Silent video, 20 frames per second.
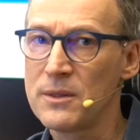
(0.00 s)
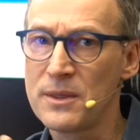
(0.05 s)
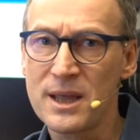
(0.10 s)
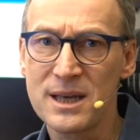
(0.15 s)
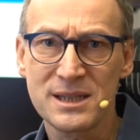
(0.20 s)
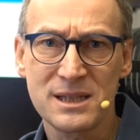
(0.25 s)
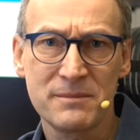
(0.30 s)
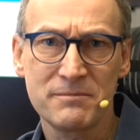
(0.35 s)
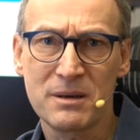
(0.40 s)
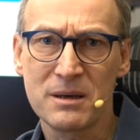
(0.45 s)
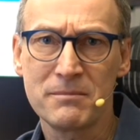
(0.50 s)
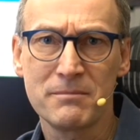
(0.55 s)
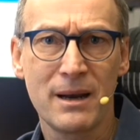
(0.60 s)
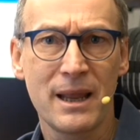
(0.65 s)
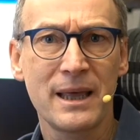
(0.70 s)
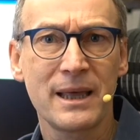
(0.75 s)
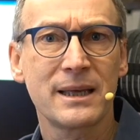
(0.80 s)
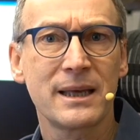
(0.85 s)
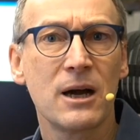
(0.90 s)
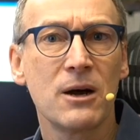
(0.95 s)
they simply
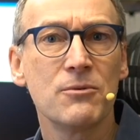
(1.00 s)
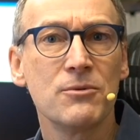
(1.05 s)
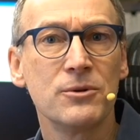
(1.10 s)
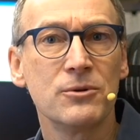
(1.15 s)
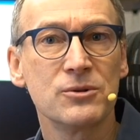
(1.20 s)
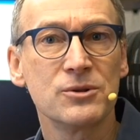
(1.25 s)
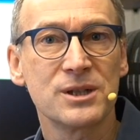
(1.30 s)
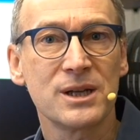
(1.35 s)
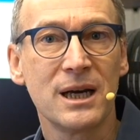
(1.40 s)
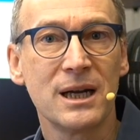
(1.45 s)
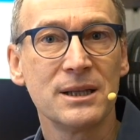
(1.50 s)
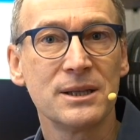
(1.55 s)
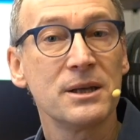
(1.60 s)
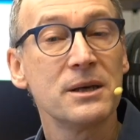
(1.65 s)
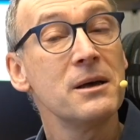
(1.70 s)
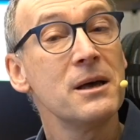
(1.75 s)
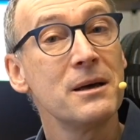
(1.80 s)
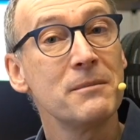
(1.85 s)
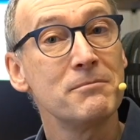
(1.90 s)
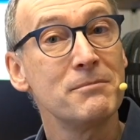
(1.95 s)
blank out the result
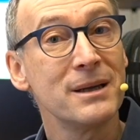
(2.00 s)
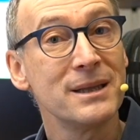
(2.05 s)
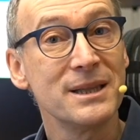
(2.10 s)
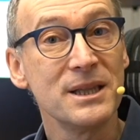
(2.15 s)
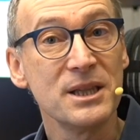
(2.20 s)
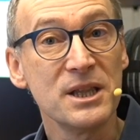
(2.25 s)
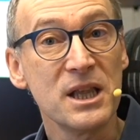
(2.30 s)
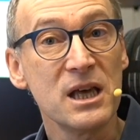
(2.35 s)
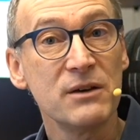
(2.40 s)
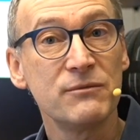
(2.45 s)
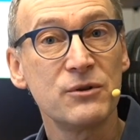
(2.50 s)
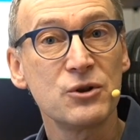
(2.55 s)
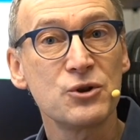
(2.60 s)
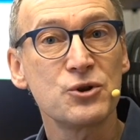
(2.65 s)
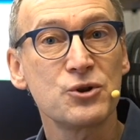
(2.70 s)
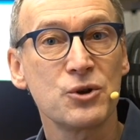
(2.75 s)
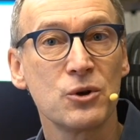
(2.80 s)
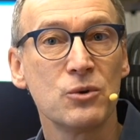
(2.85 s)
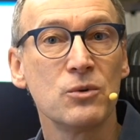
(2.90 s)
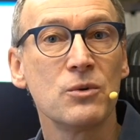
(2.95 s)
but never
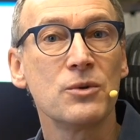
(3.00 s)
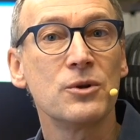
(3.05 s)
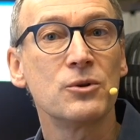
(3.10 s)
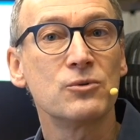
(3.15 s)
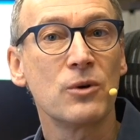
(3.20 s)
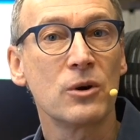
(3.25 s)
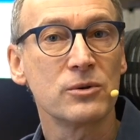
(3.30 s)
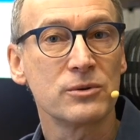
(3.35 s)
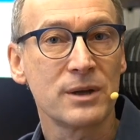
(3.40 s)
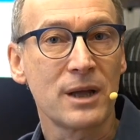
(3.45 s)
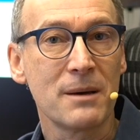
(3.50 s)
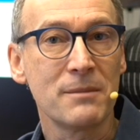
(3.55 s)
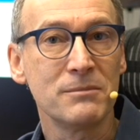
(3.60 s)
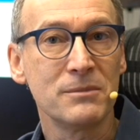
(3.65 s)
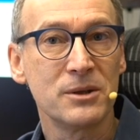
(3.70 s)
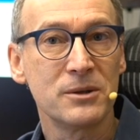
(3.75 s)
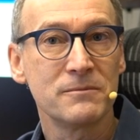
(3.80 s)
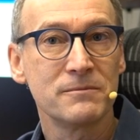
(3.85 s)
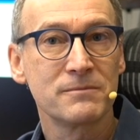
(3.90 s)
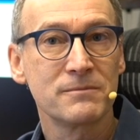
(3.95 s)
show the wrong
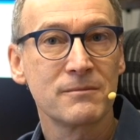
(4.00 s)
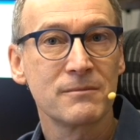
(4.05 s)
number.